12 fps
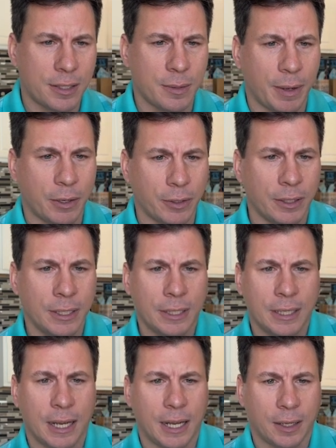about
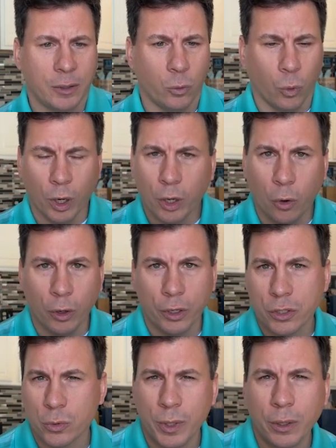work
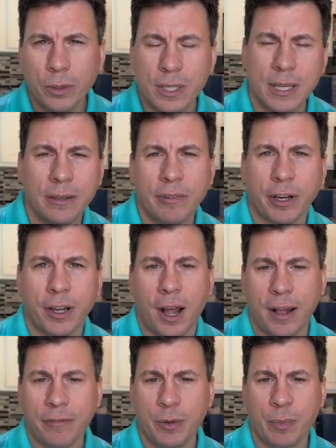orders. We don't see it very
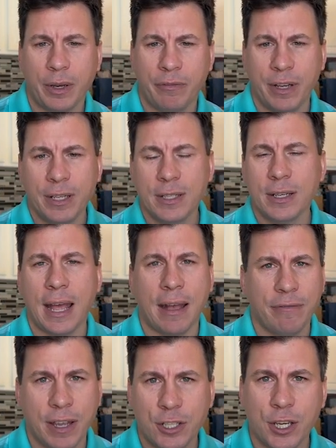often, but if it is an
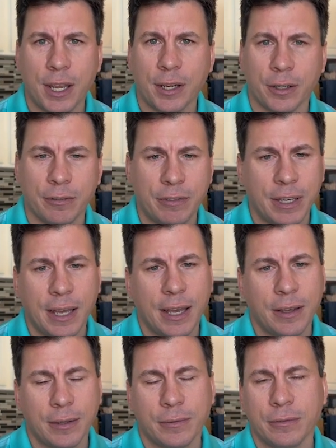FHA or a
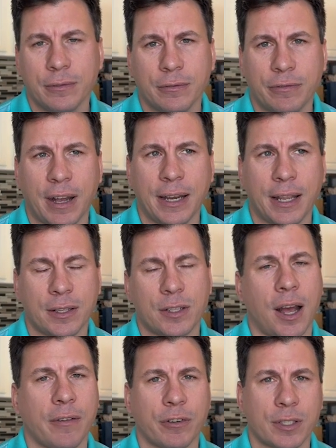VA financed
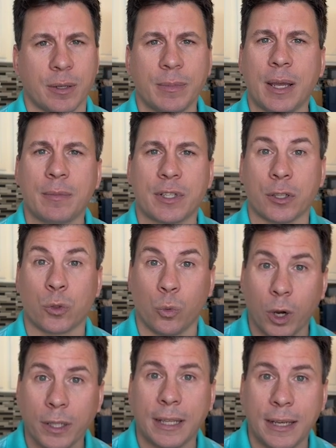offer, sometimes there's
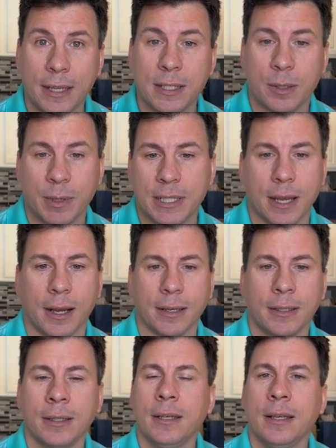work that needs to be
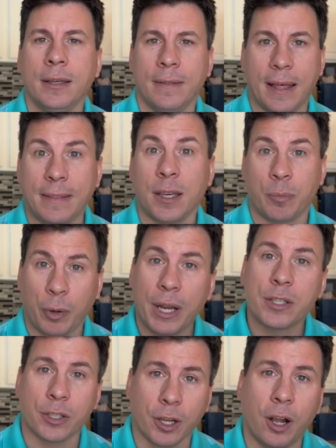done that the
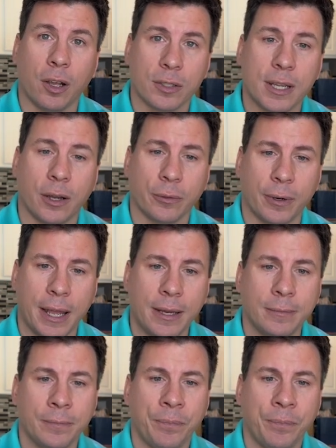appraiser calls out, right?